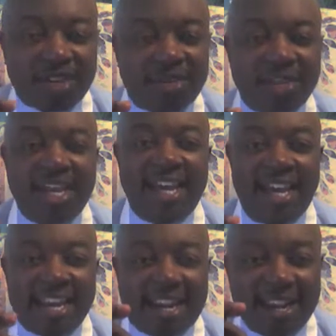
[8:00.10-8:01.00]
subtle
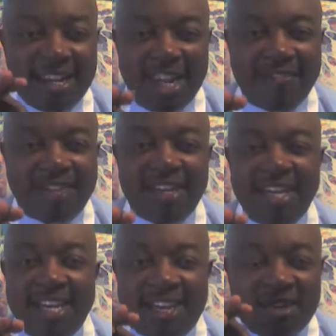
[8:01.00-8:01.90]
and clever